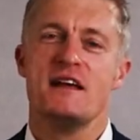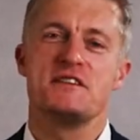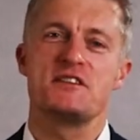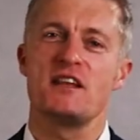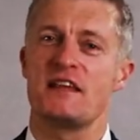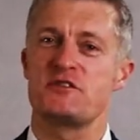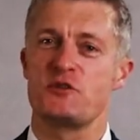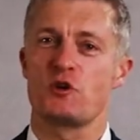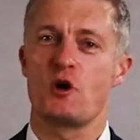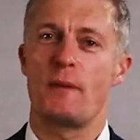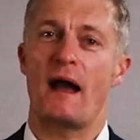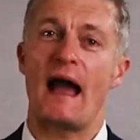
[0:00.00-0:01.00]
So let's
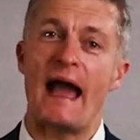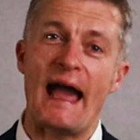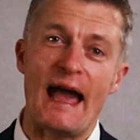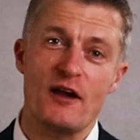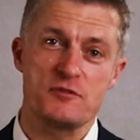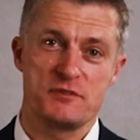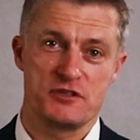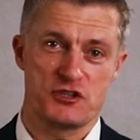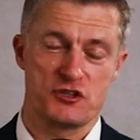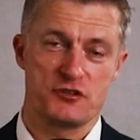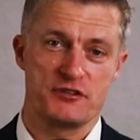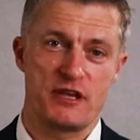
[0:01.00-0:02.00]
talk about how to
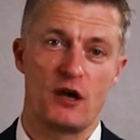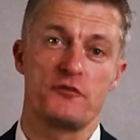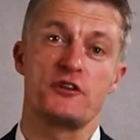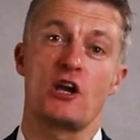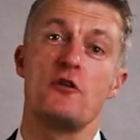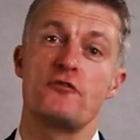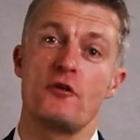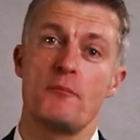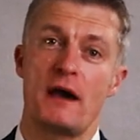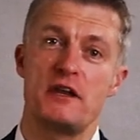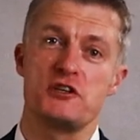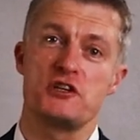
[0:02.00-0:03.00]
position yourself to go from
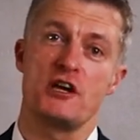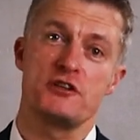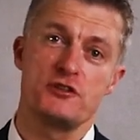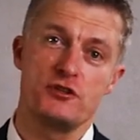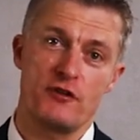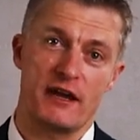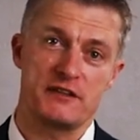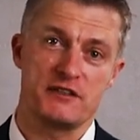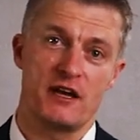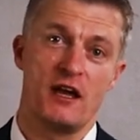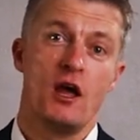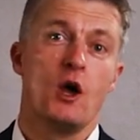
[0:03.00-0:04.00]
manager to
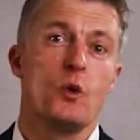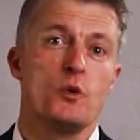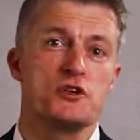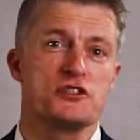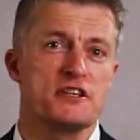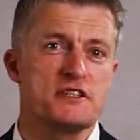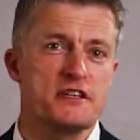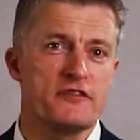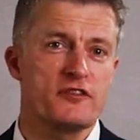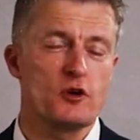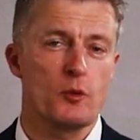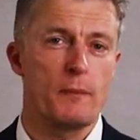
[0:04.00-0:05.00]
director, which is a
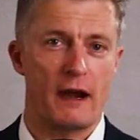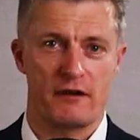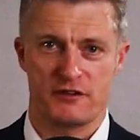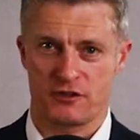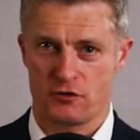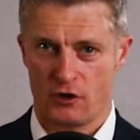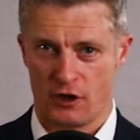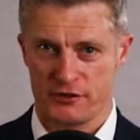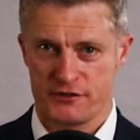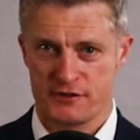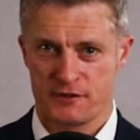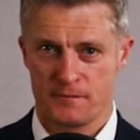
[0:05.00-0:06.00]
difficult barrier to
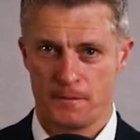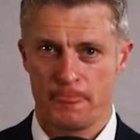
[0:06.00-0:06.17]
cross.